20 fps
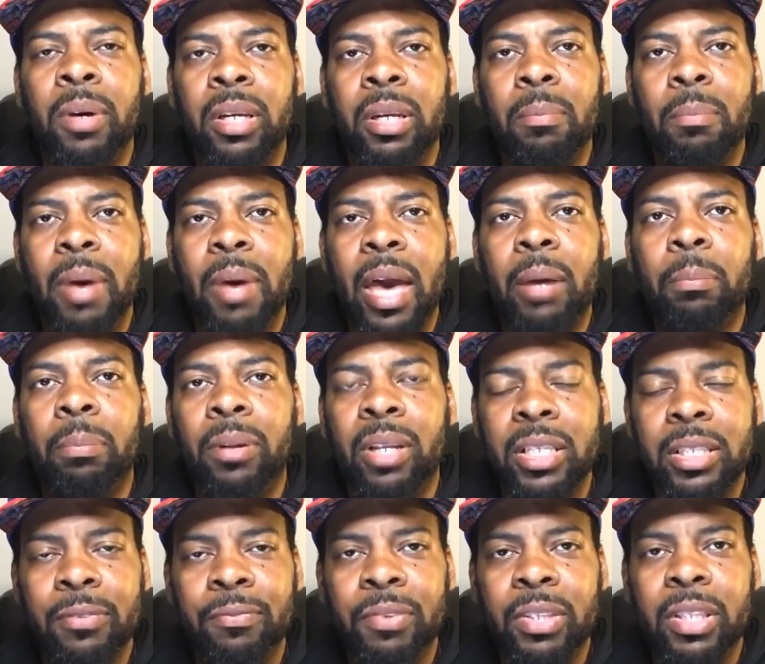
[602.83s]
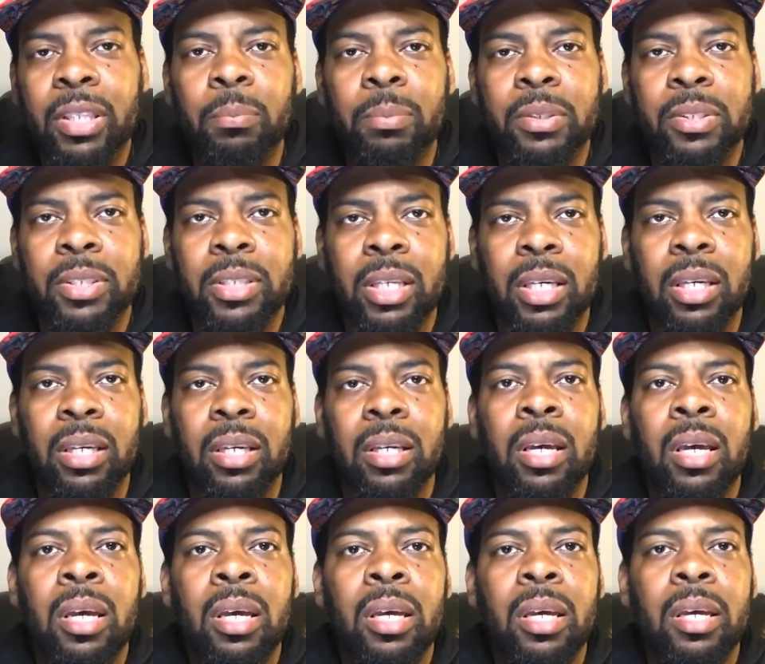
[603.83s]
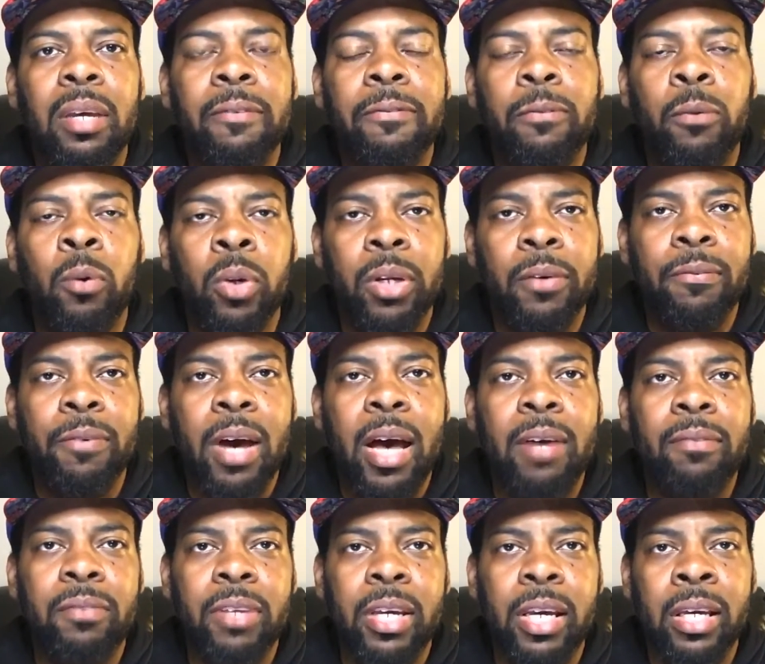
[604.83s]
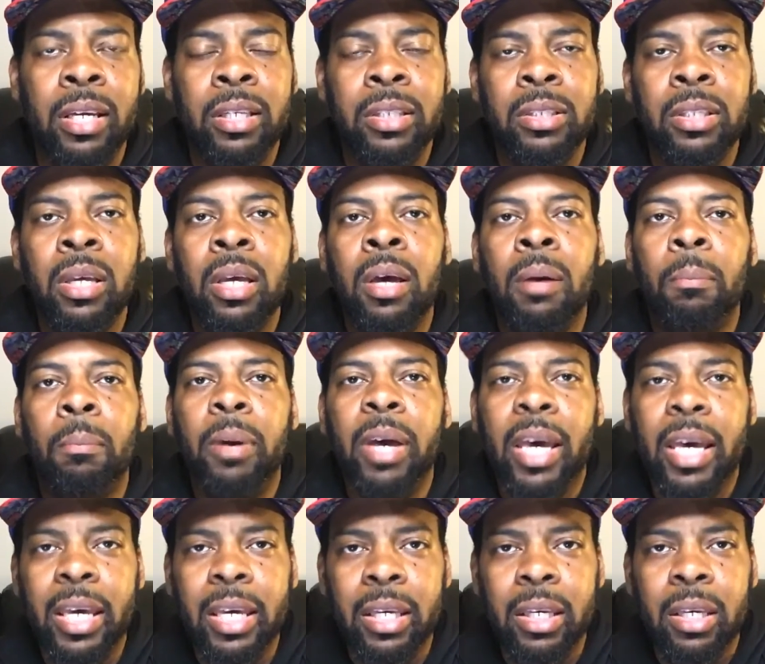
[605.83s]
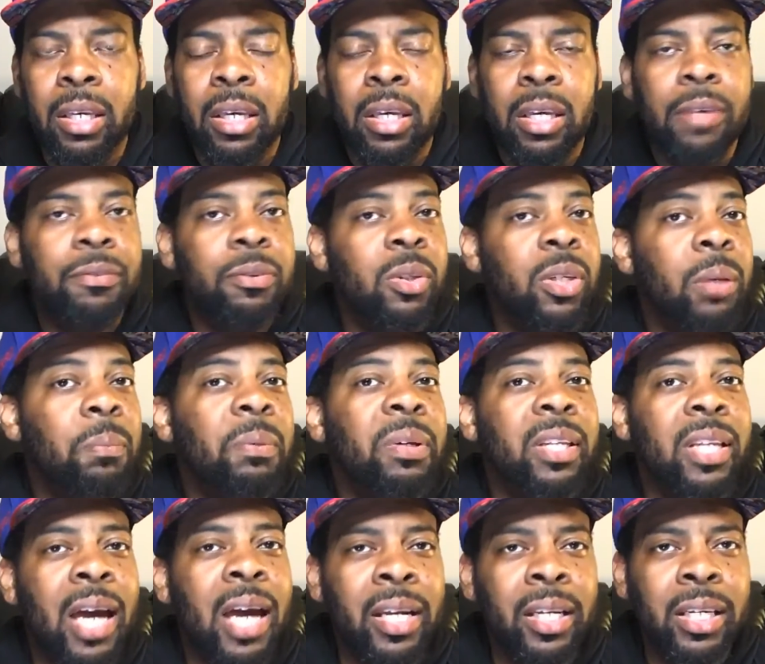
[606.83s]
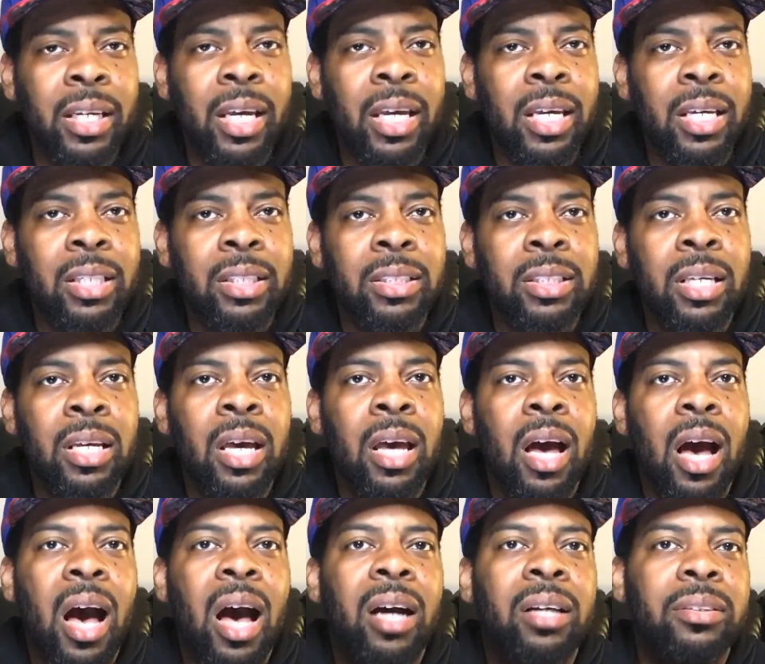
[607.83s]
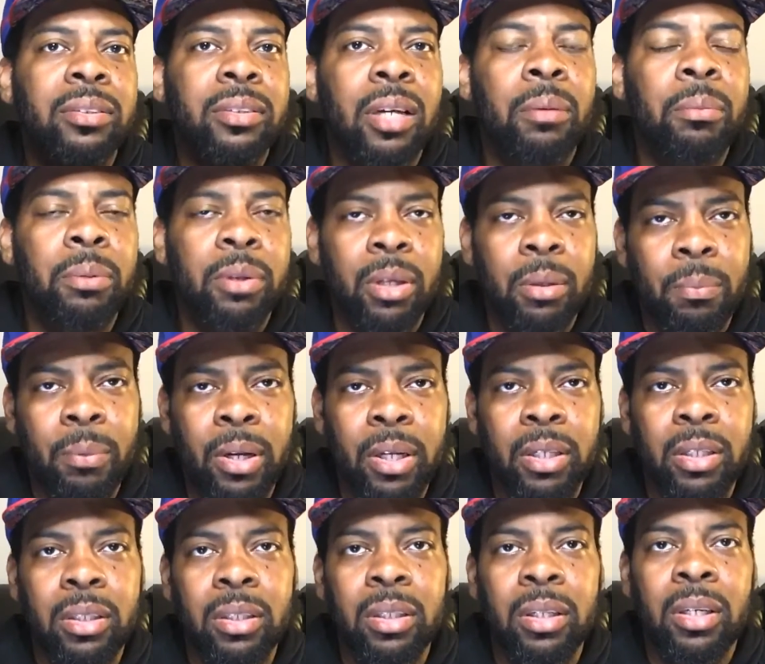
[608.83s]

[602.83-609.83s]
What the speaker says: back plus 50% in 45 days. But hey, if you give me 90 days, I'll double your money.